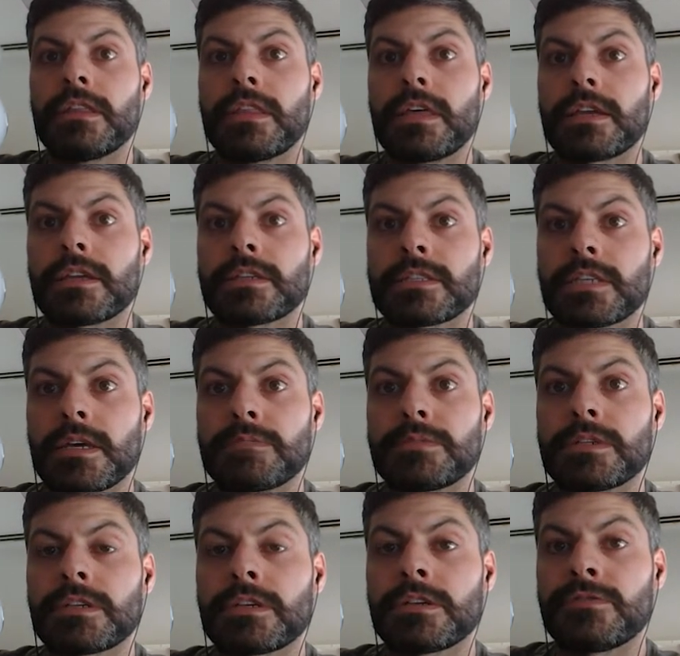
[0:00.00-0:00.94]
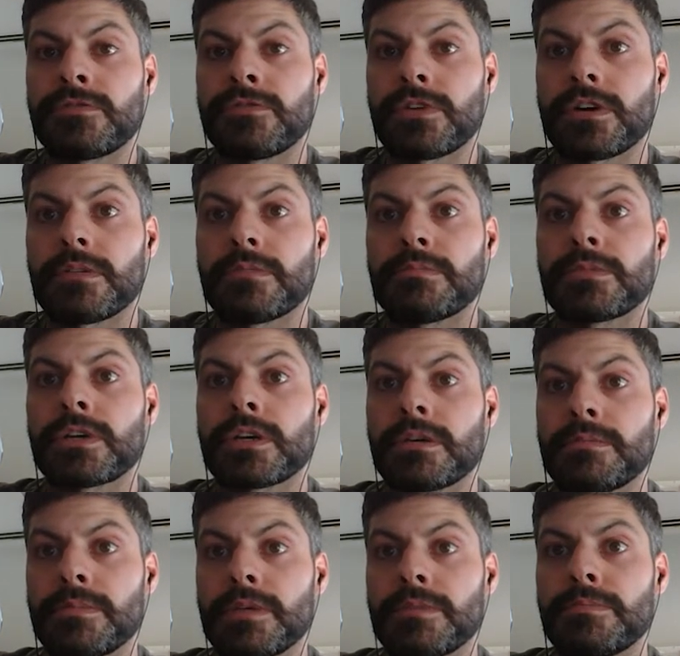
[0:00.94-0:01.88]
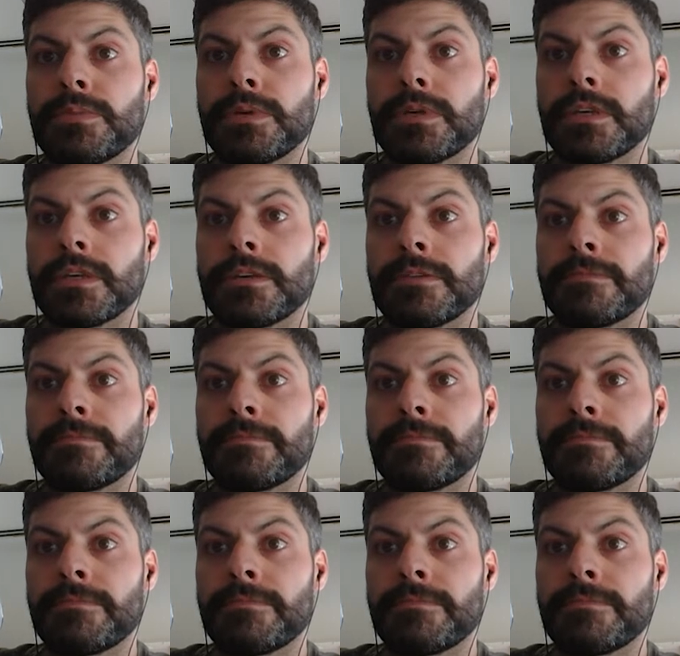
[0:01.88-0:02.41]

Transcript: then accept and confirm commit B.